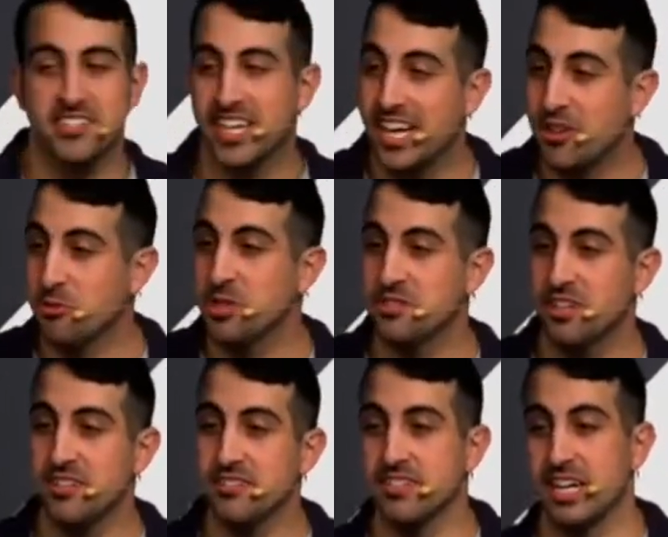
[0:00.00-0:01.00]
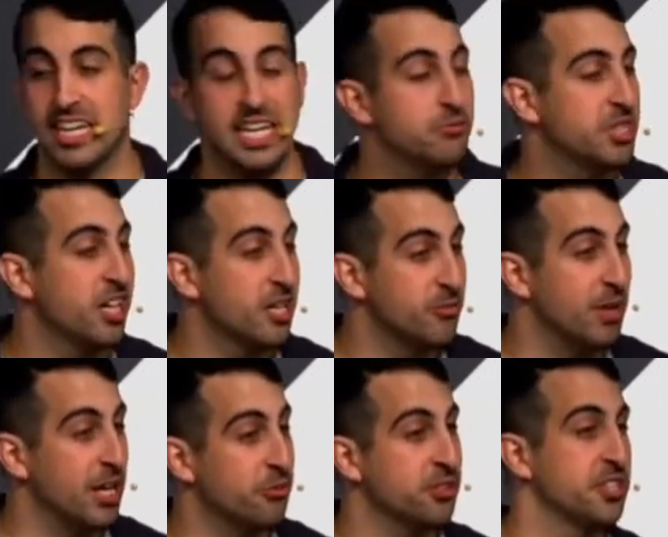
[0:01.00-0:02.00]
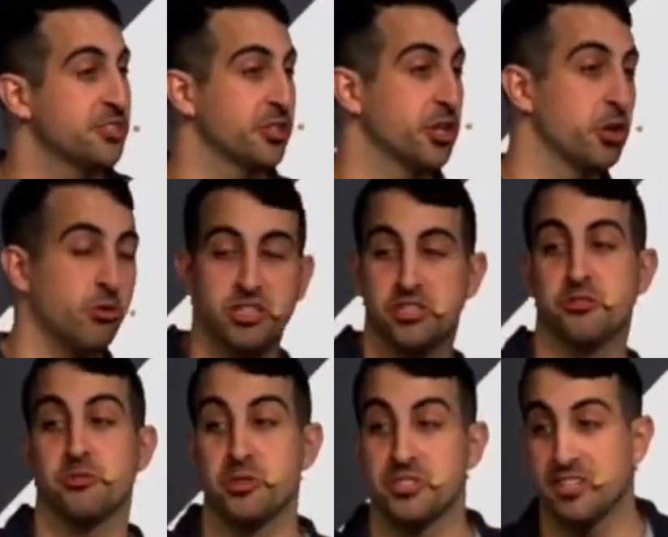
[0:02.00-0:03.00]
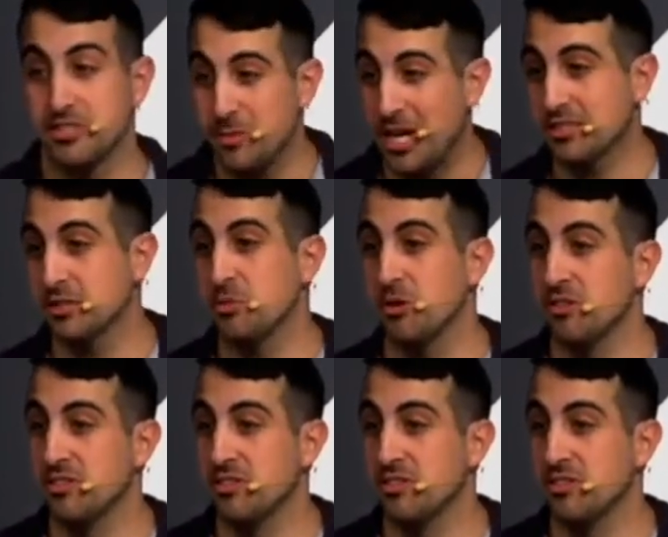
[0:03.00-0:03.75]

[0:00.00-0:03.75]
I got three sons, and I keep telling him, my three sons are going to crush your three sons at basketball.